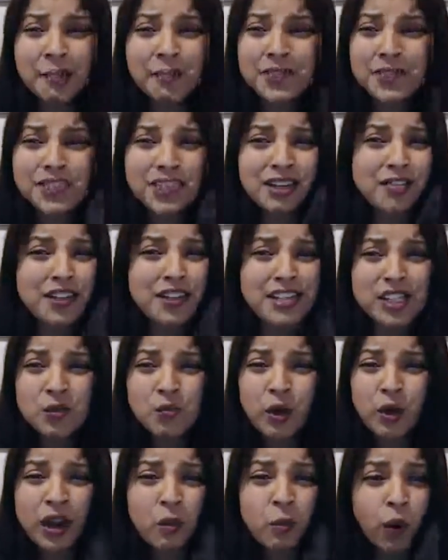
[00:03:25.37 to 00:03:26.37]
any particular
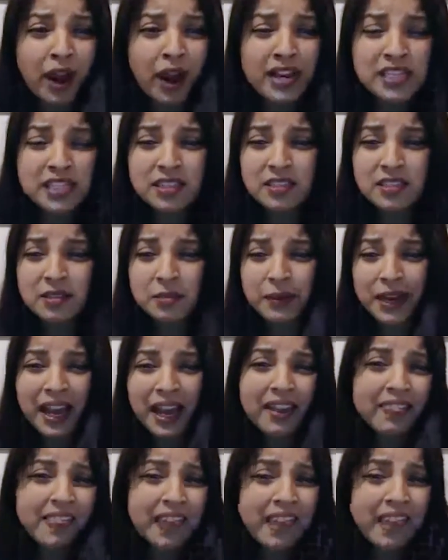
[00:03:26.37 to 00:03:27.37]
reason why white and
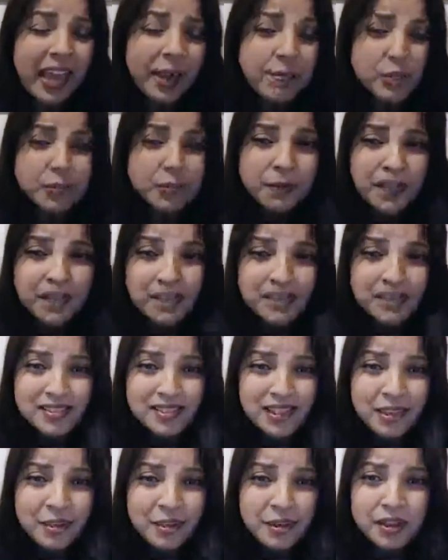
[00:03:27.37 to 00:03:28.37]
black. They came to me
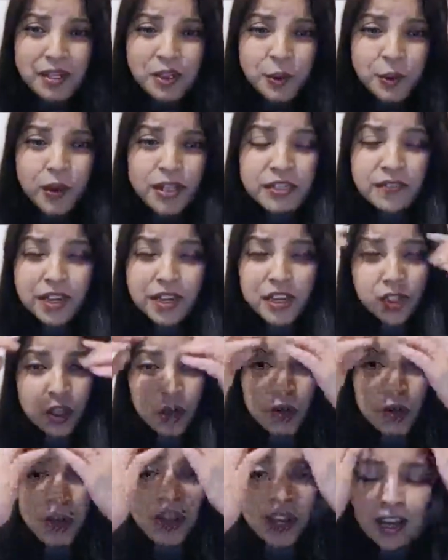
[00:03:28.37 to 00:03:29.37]
intuitively,
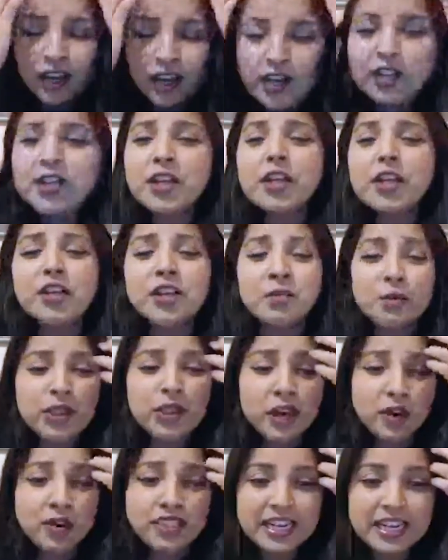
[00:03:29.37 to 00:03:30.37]
so
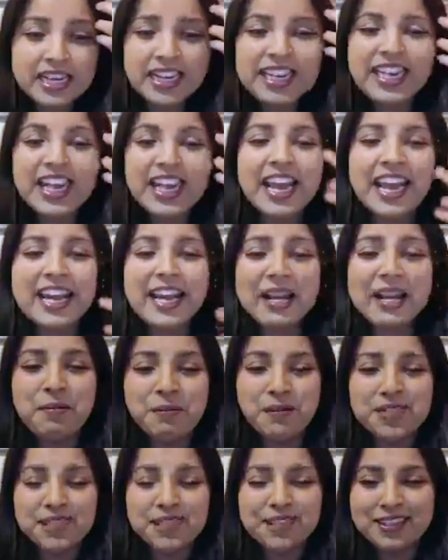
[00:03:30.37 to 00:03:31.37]
without
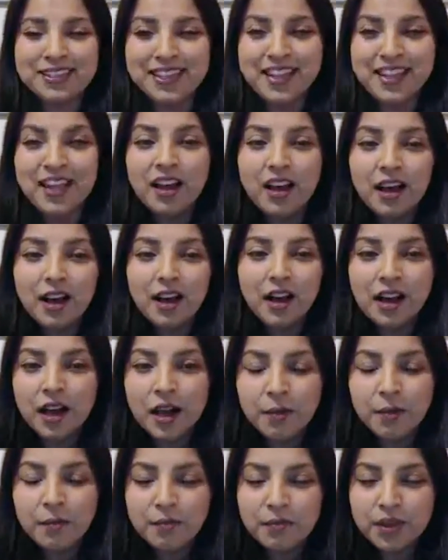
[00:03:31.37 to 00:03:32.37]
any particular
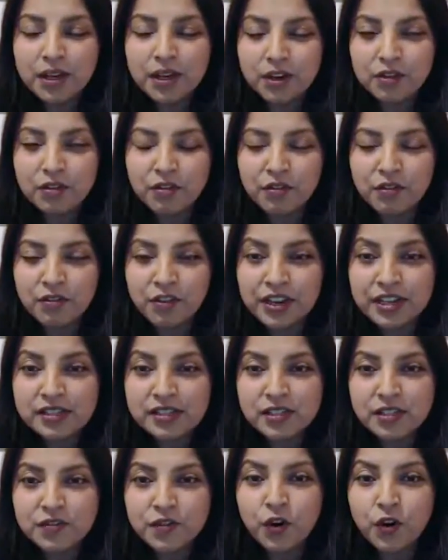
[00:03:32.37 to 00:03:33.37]

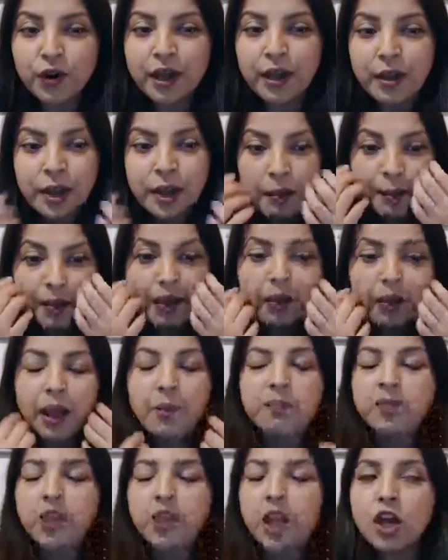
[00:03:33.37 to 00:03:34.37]
reasons for it. But
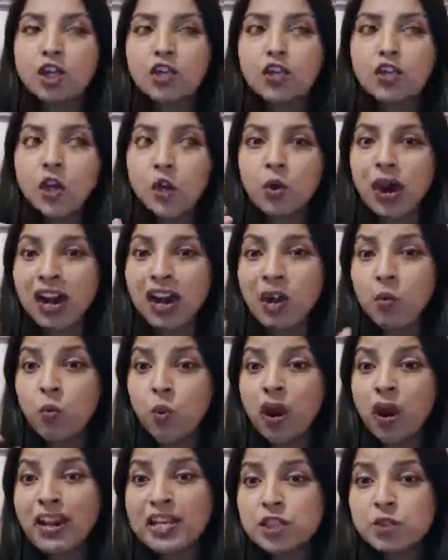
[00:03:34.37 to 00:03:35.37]
anyway, so our
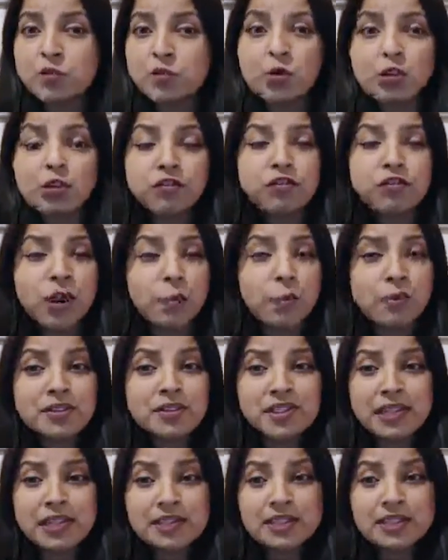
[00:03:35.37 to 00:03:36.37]
white wolf
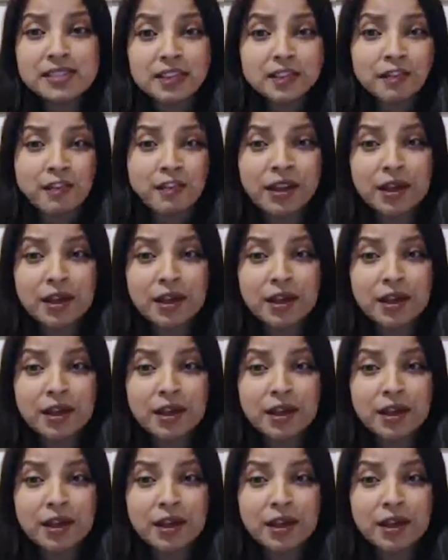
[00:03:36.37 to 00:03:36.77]
represents